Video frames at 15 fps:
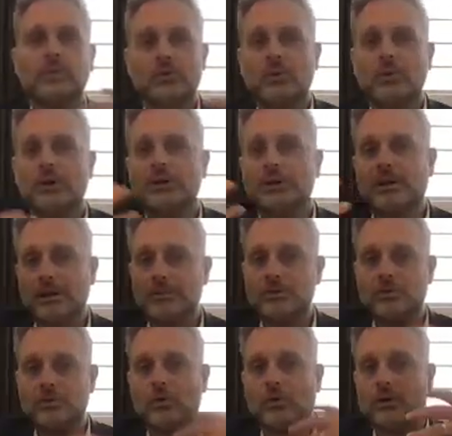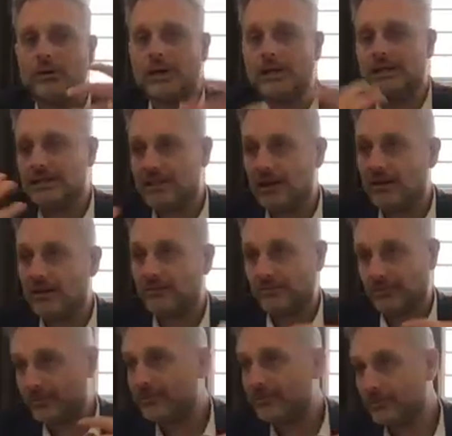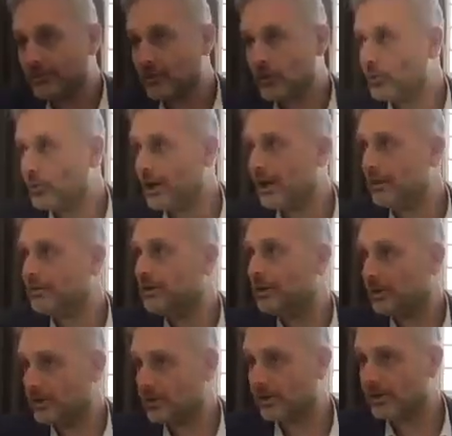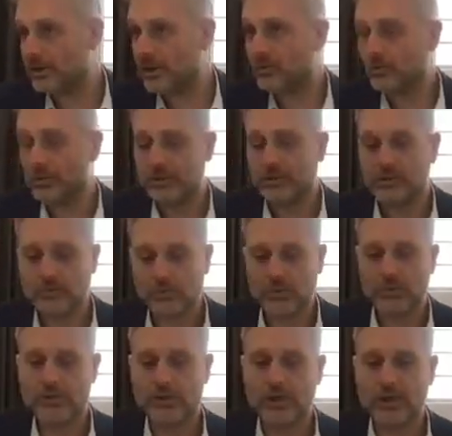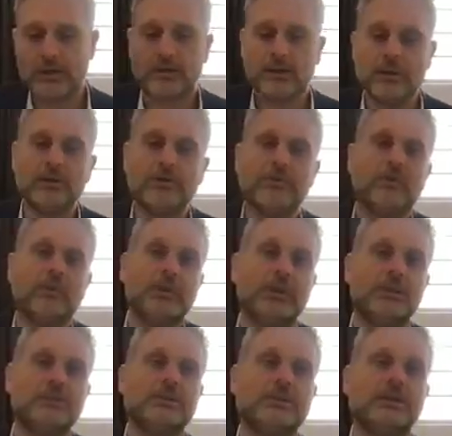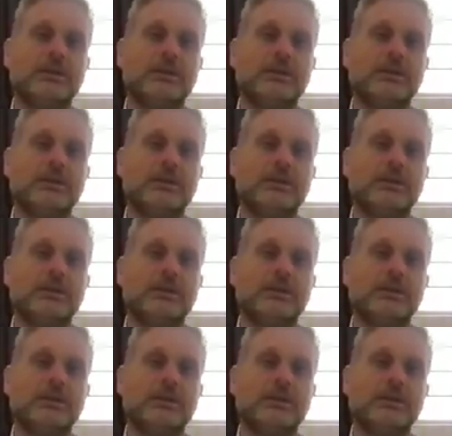so when it comes to all that stuff, we have the authority and we do that. And therefore, it's